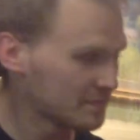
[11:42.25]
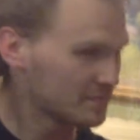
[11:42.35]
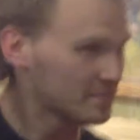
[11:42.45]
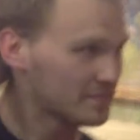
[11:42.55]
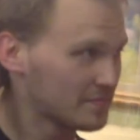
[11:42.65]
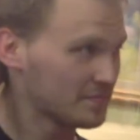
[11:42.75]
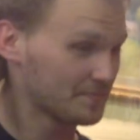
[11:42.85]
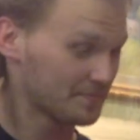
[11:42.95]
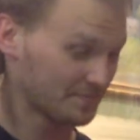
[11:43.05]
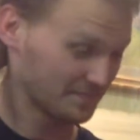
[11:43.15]

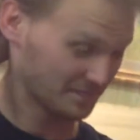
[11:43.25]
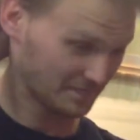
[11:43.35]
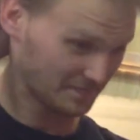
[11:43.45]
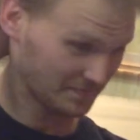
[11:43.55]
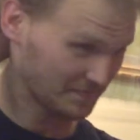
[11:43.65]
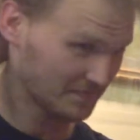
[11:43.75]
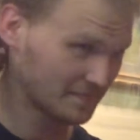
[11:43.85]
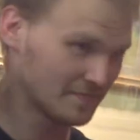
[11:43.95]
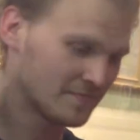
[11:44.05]
Nobody speaks.